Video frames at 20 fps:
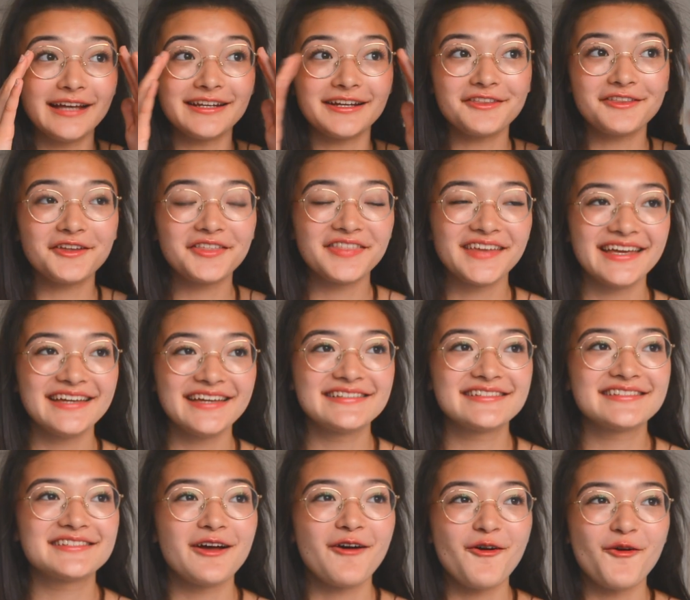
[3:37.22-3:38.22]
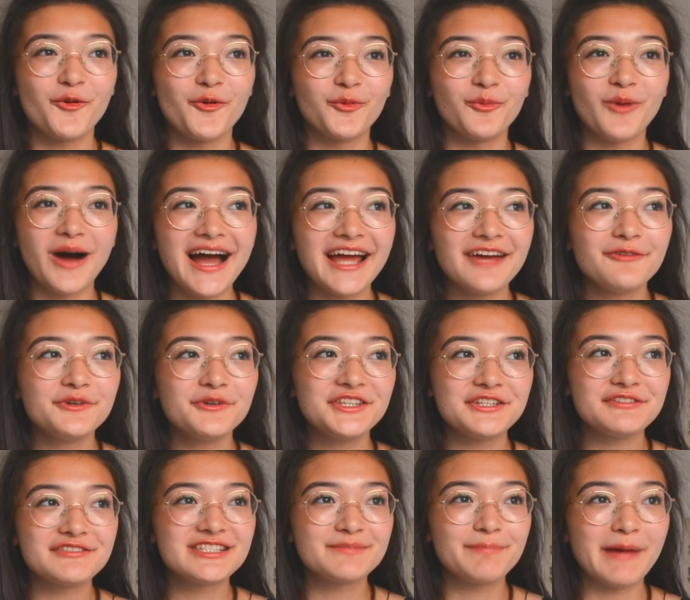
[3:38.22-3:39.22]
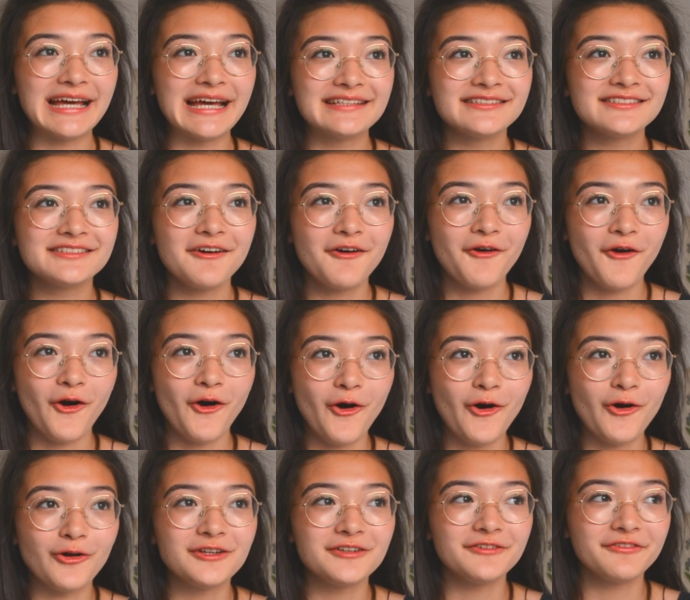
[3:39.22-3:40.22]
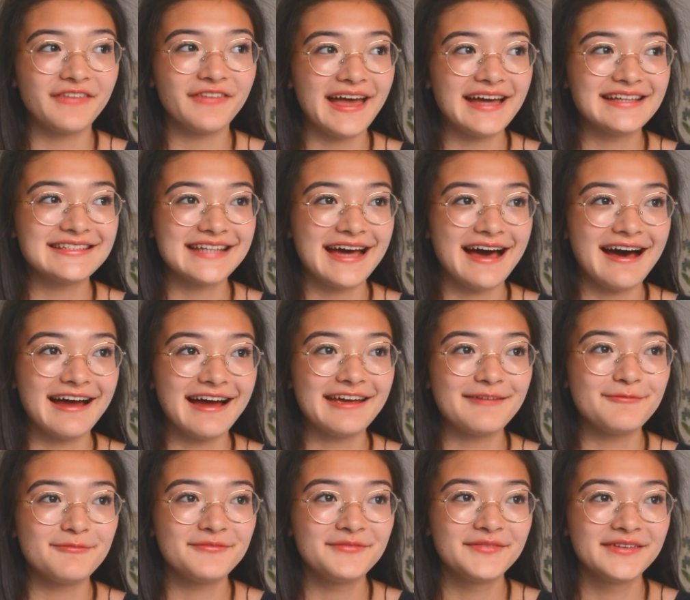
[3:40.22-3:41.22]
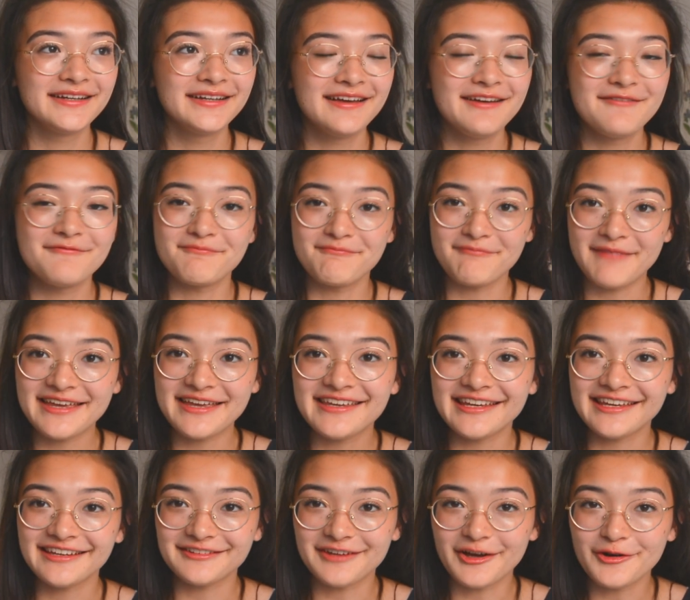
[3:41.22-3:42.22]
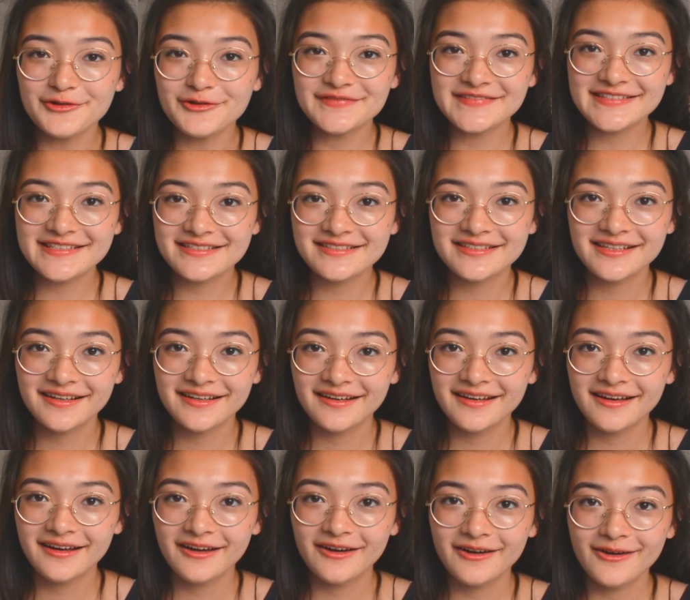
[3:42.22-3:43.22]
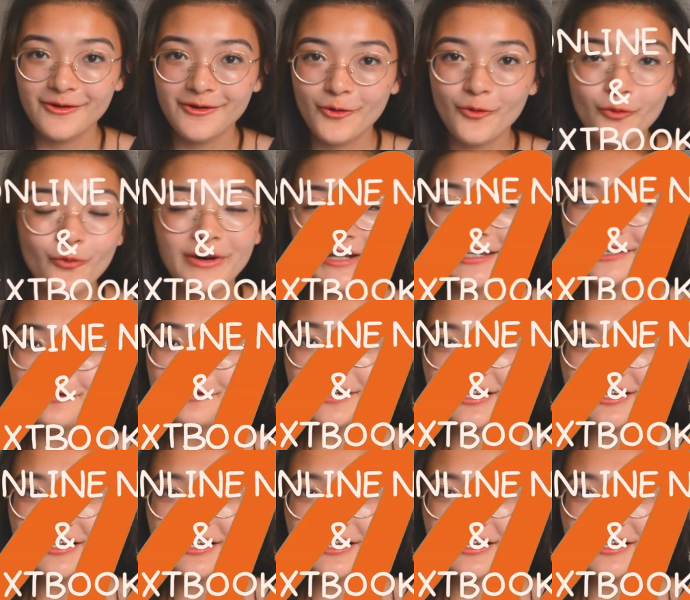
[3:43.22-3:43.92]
Another thing is, why would you spend all of that time making notes when you